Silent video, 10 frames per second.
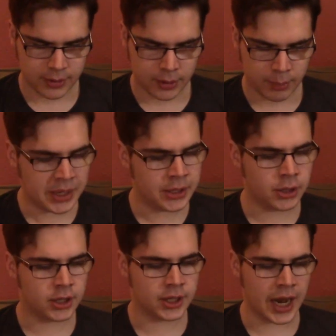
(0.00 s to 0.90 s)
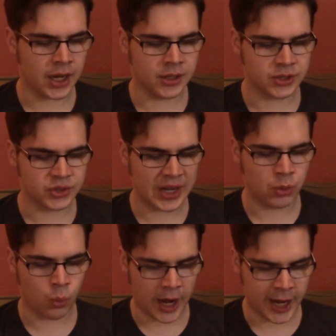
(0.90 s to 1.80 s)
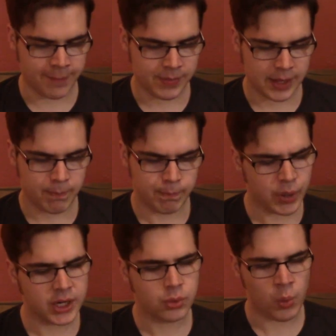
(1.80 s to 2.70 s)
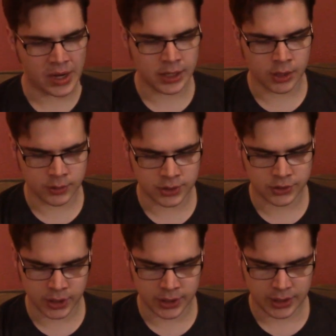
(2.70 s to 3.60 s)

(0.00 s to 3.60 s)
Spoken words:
Peter could not understand why, but Wendy understood,